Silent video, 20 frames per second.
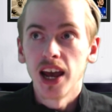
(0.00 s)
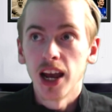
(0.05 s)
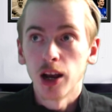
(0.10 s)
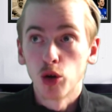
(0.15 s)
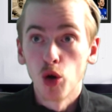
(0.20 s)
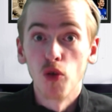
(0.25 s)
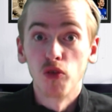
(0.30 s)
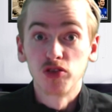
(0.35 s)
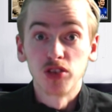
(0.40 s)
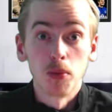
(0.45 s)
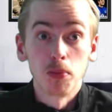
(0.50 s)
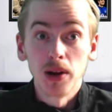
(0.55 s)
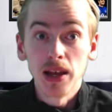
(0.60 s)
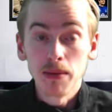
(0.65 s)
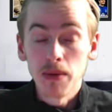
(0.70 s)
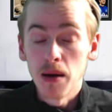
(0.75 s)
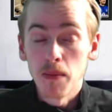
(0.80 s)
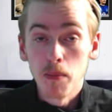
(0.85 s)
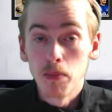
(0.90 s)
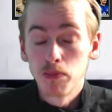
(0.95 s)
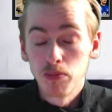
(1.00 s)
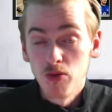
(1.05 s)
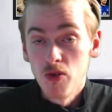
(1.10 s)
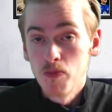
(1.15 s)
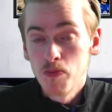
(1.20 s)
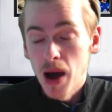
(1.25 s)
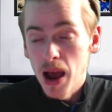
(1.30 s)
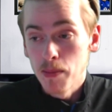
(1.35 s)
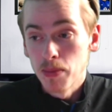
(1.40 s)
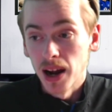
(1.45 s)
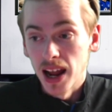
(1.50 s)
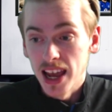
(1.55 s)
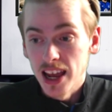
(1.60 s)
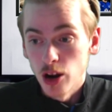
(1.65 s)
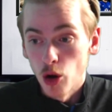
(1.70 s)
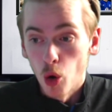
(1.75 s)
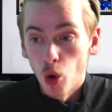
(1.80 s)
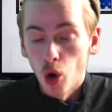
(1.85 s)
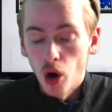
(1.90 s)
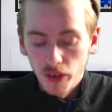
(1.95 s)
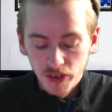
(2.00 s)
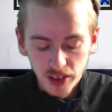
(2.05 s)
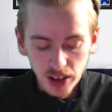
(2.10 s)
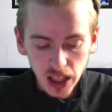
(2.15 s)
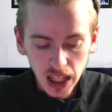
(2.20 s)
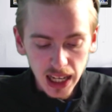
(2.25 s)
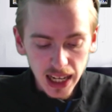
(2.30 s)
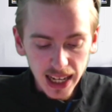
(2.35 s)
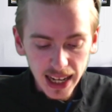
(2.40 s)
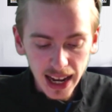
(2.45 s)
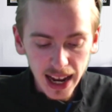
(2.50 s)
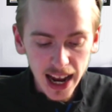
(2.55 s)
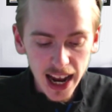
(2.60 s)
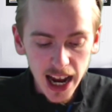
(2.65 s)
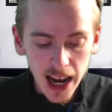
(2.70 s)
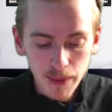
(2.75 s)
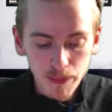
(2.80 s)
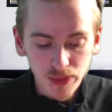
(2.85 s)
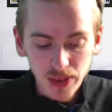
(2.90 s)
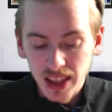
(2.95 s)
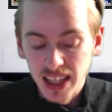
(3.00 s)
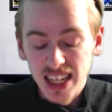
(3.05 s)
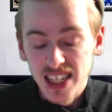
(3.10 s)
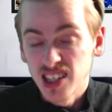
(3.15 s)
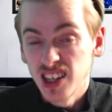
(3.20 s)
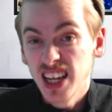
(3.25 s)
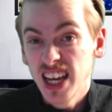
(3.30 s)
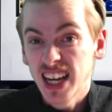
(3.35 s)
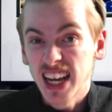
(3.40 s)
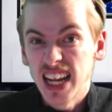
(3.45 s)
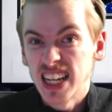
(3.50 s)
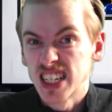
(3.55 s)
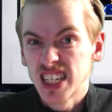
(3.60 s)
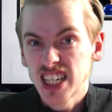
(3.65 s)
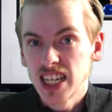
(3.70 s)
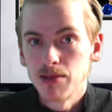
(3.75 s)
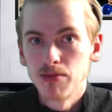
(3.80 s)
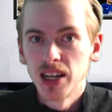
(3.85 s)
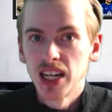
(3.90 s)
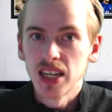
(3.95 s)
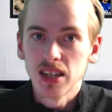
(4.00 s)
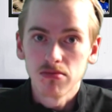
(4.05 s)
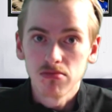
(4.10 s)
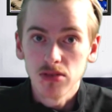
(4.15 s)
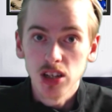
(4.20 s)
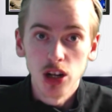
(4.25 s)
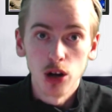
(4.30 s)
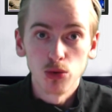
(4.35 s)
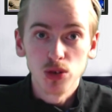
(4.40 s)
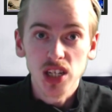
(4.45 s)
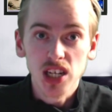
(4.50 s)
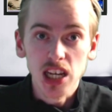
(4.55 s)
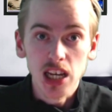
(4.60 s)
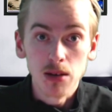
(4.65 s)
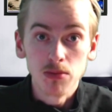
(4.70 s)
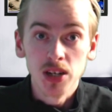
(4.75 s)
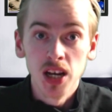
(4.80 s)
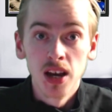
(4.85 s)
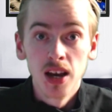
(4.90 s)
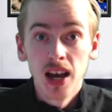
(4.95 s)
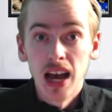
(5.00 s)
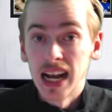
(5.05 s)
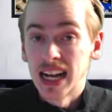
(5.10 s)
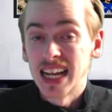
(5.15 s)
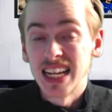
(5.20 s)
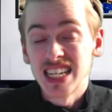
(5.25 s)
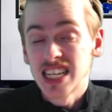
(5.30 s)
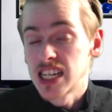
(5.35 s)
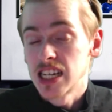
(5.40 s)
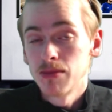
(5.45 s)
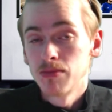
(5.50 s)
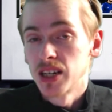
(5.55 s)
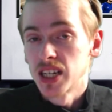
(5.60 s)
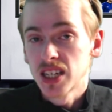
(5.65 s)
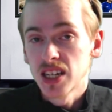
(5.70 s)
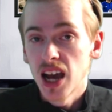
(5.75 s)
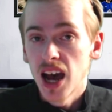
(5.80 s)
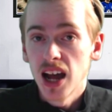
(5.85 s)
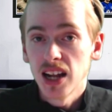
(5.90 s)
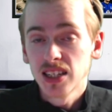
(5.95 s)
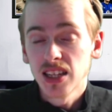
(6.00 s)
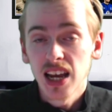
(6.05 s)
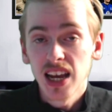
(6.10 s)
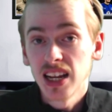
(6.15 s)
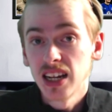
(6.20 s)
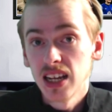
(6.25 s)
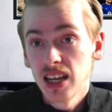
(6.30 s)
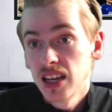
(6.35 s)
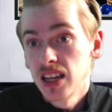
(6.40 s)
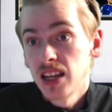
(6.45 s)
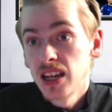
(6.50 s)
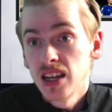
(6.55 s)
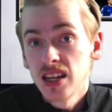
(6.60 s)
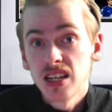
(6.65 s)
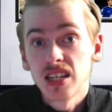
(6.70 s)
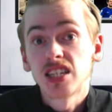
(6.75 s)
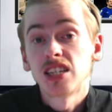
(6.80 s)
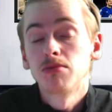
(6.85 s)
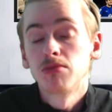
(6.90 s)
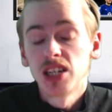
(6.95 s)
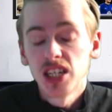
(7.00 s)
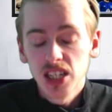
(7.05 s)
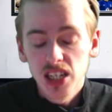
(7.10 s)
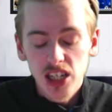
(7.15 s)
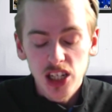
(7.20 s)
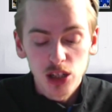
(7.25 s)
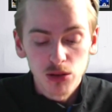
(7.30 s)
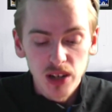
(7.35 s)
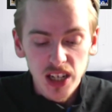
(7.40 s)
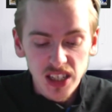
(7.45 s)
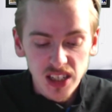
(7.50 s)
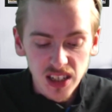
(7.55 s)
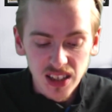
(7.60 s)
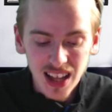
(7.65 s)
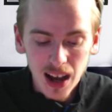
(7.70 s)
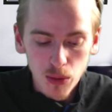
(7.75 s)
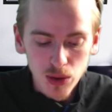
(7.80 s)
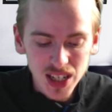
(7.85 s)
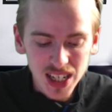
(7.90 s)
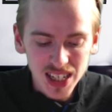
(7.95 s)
comfortably by playing awful, literally against similar teams, against similar sides that in a similar situation. And that was